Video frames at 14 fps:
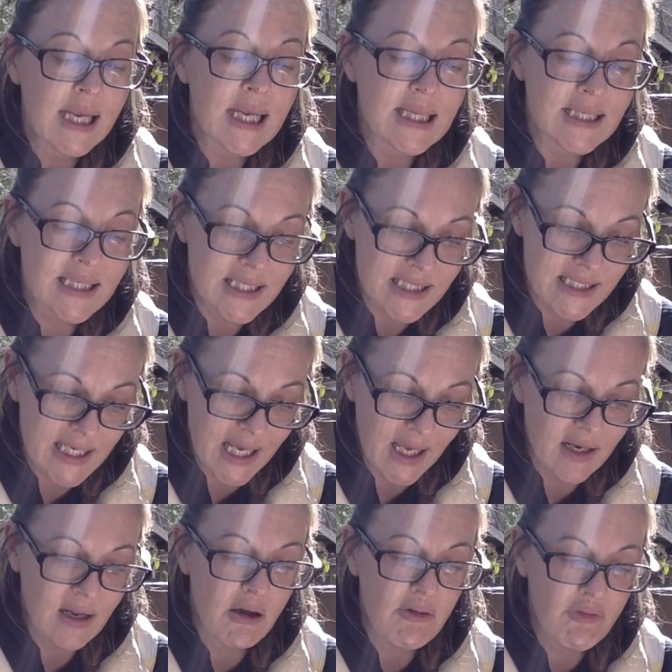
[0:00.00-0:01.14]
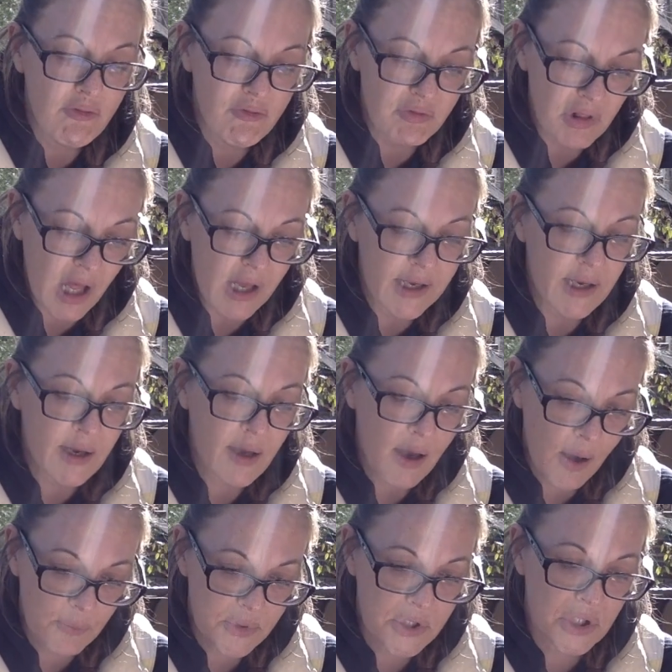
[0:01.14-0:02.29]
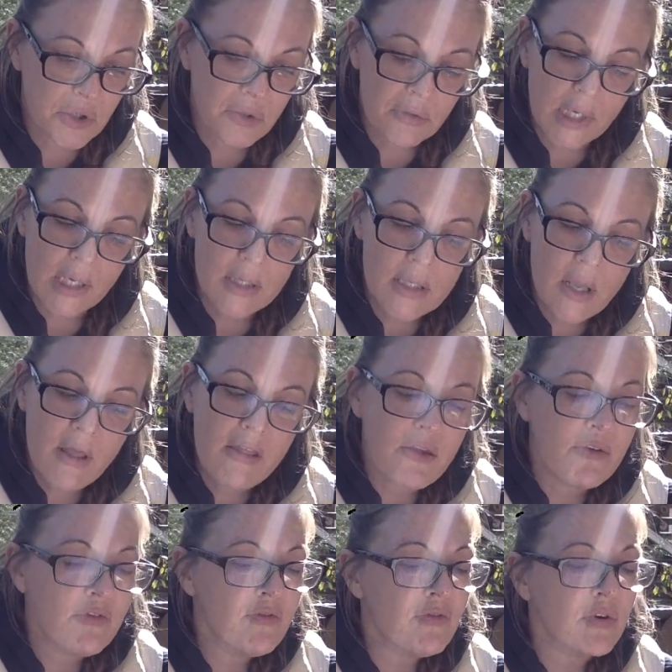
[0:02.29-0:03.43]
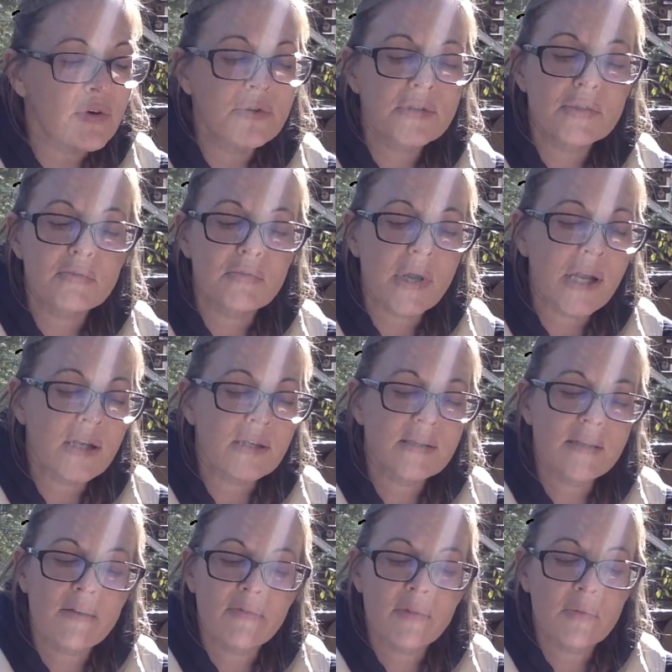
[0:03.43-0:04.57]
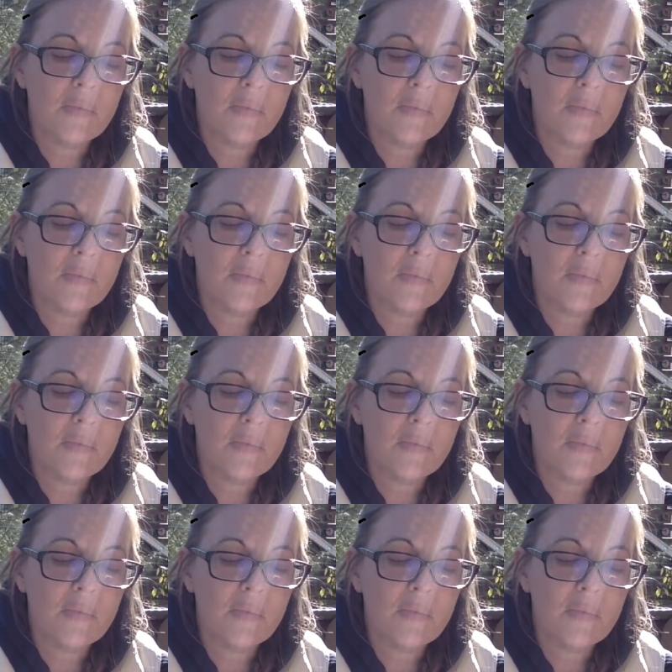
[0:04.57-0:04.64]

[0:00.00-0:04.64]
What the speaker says: Instead of flying up to greet the first rays of the